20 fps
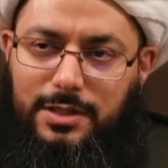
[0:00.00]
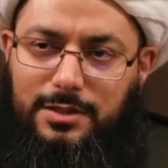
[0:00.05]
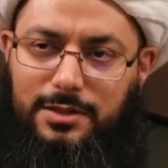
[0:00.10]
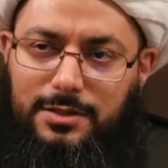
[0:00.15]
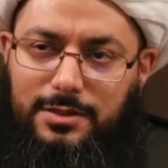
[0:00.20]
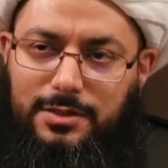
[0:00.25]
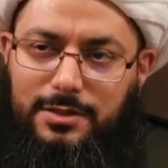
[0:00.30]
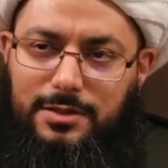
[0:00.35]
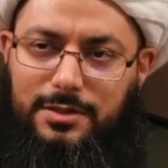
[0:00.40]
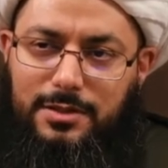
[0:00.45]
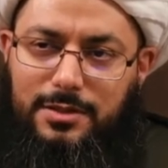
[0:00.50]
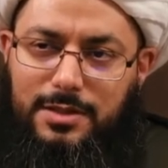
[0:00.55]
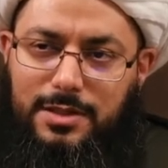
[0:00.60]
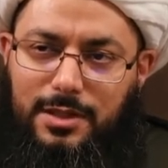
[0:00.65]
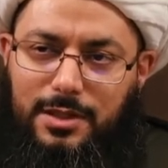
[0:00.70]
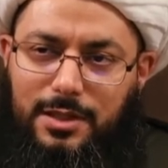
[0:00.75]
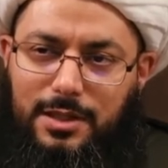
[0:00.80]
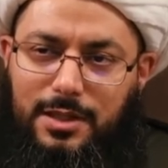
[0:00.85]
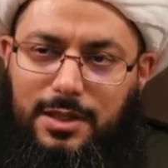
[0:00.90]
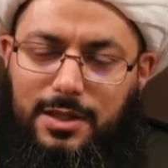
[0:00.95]
This is
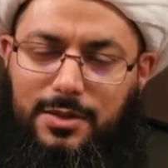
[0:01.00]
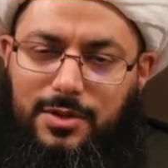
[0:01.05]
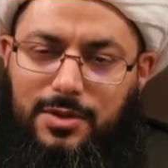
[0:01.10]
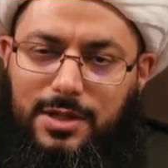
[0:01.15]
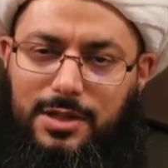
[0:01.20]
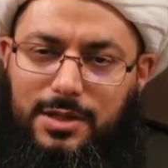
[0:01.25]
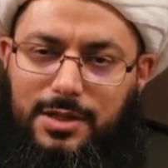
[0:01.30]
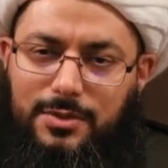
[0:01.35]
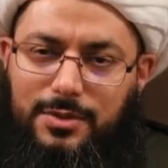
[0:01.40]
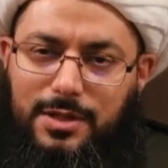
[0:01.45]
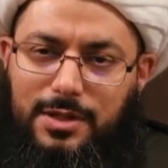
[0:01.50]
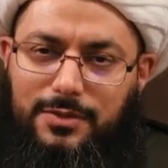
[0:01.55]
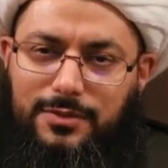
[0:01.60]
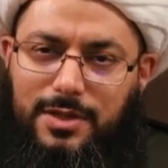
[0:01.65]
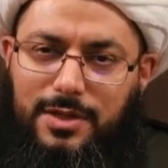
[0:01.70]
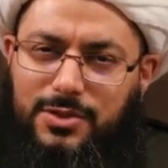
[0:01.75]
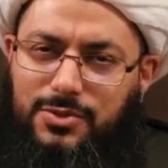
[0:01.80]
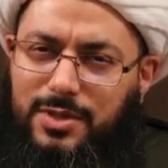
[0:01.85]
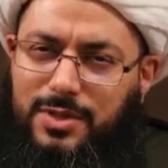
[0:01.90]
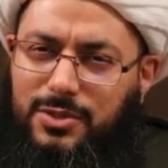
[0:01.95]
not the instructions of the
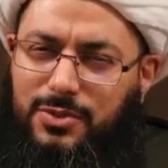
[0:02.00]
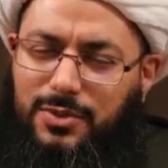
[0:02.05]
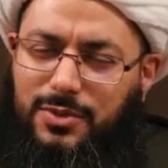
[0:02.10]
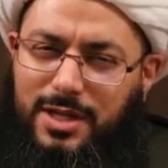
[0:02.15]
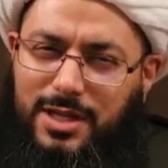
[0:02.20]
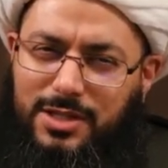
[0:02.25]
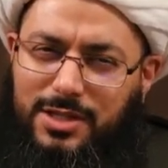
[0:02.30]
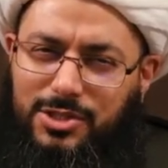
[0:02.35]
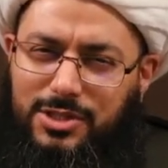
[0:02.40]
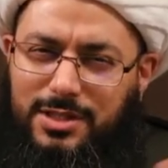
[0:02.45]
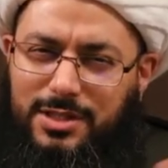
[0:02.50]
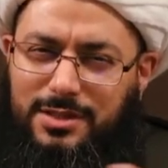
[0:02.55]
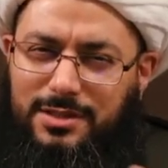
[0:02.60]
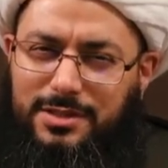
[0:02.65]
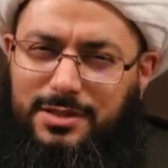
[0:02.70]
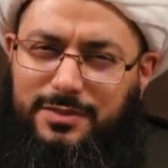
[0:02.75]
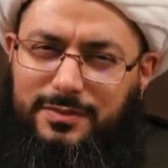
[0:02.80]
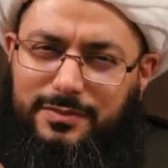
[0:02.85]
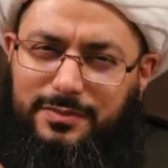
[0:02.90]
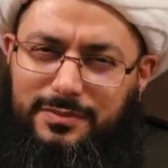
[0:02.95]
Prophet. Do you want him to
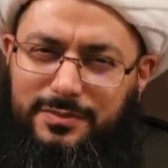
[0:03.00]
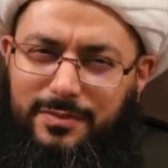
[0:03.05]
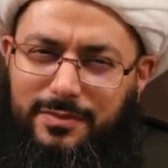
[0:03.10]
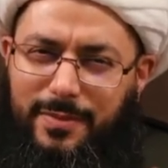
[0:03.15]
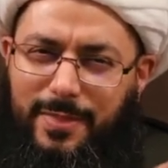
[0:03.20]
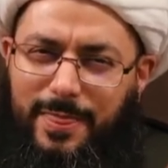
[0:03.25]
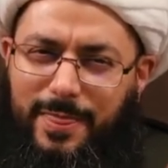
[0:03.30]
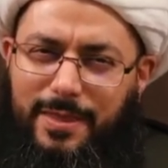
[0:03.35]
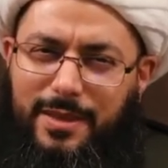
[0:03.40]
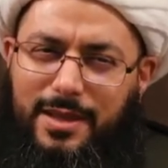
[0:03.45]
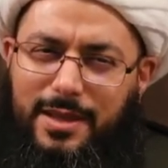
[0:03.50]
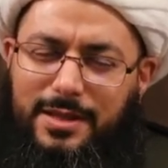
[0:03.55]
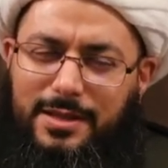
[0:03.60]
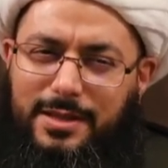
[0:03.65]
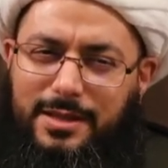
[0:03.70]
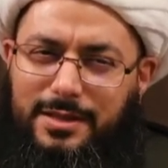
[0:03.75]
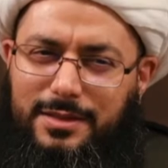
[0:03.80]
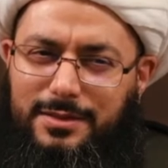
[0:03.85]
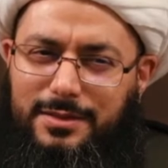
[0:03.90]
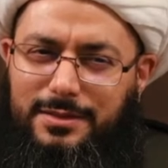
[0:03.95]
disobey the Prophet?
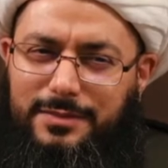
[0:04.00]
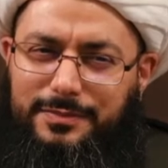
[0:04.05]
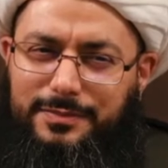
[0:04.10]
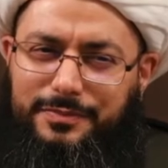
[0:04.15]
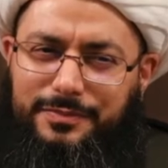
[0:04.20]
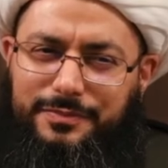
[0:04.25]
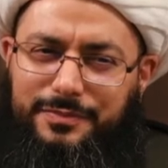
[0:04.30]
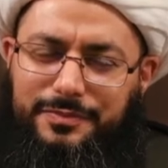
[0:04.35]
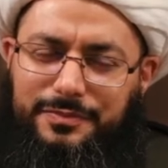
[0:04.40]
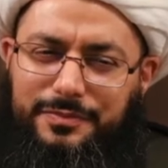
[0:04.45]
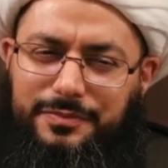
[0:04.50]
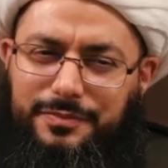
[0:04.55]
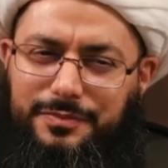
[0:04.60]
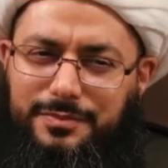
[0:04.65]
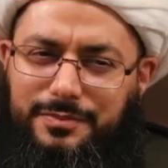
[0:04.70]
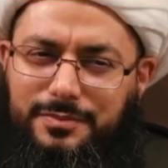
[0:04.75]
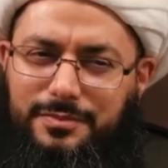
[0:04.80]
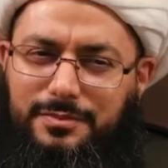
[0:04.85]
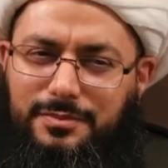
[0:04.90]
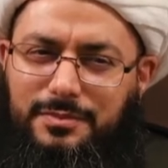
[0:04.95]
He did not
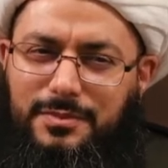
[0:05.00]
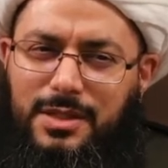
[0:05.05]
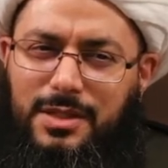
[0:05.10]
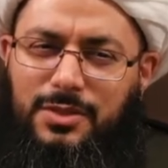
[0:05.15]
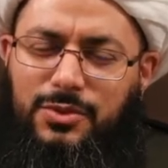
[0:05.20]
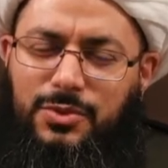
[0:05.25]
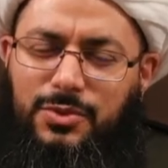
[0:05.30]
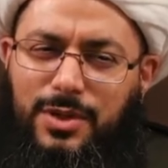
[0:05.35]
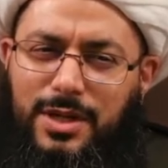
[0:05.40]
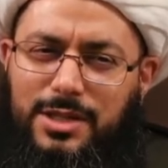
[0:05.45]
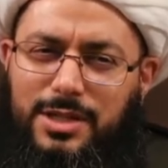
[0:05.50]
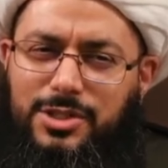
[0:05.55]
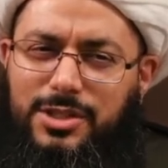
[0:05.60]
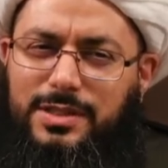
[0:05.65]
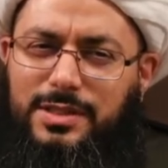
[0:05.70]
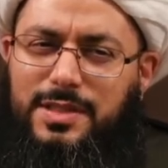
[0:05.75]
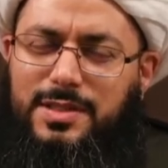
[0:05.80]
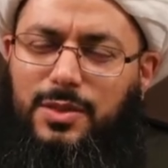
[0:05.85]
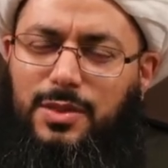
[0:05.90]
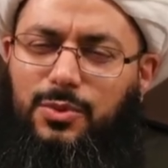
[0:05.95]
have enough
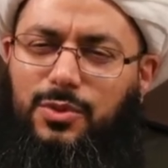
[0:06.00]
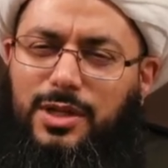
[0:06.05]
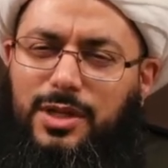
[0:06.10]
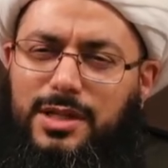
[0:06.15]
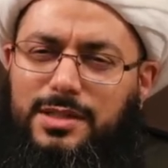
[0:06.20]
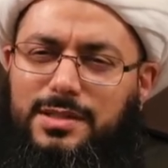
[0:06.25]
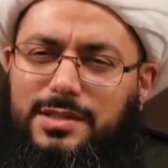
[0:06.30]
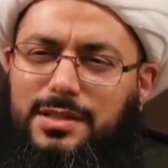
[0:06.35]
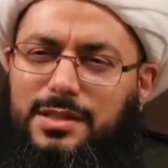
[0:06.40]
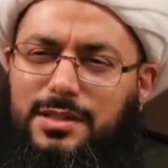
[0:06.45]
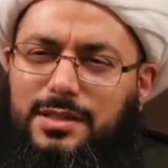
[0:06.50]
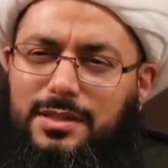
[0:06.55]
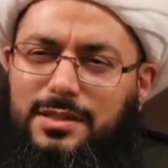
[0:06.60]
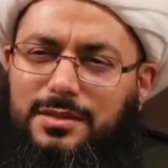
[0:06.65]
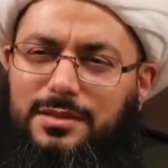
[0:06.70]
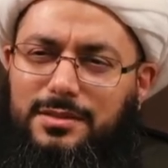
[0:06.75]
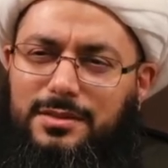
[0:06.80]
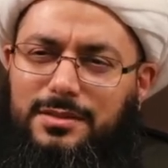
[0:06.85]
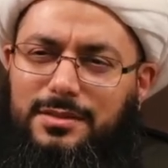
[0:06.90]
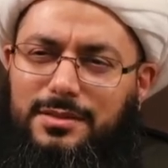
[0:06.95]
to support
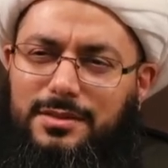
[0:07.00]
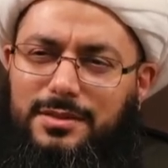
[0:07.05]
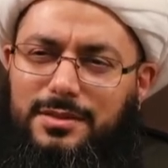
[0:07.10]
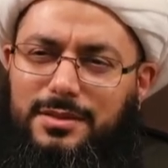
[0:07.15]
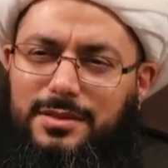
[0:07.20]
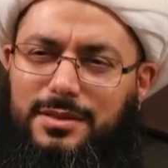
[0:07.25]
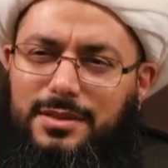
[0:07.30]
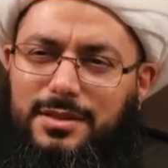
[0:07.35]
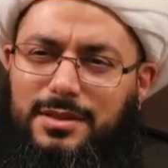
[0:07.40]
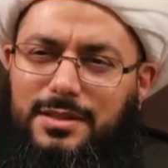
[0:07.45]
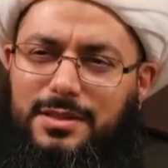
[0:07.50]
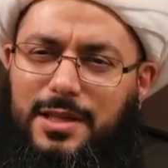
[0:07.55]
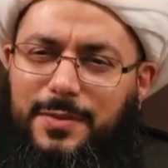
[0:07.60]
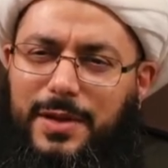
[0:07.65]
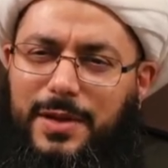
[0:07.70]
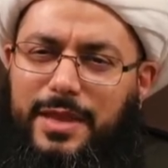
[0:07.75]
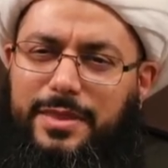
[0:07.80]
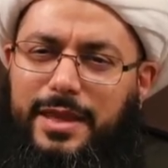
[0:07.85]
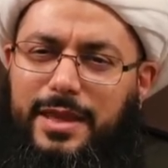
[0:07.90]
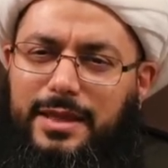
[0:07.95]
him in his
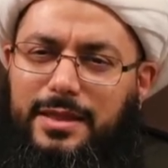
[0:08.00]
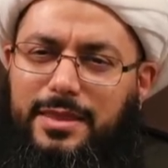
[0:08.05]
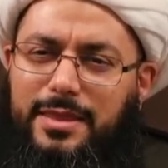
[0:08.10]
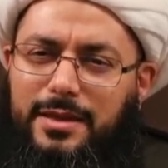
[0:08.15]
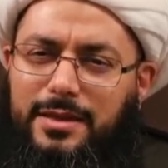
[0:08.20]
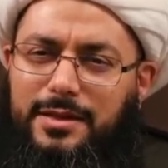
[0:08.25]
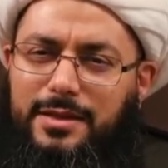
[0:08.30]
fight.